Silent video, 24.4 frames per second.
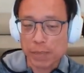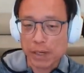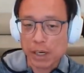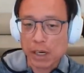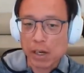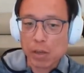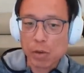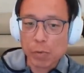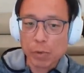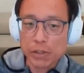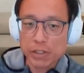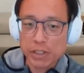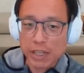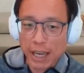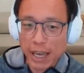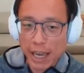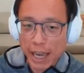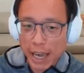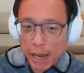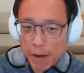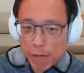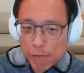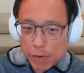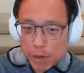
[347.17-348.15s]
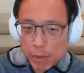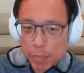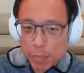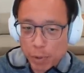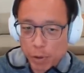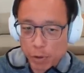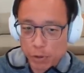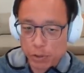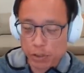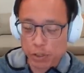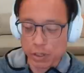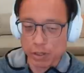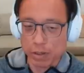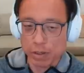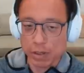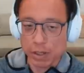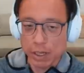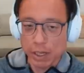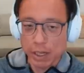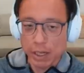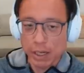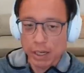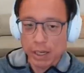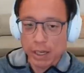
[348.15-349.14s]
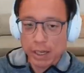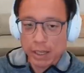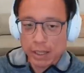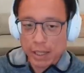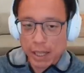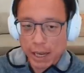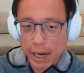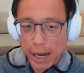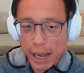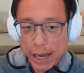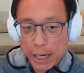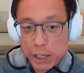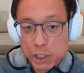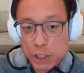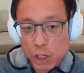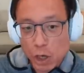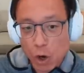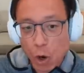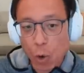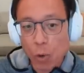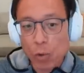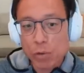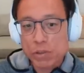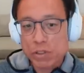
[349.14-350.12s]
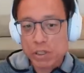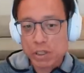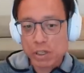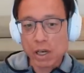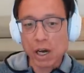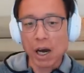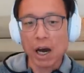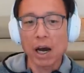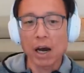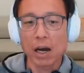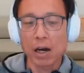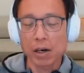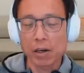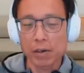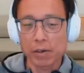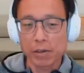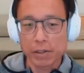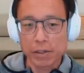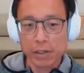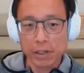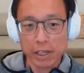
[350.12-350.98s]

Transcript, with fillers: In other words, every person that actually owns a car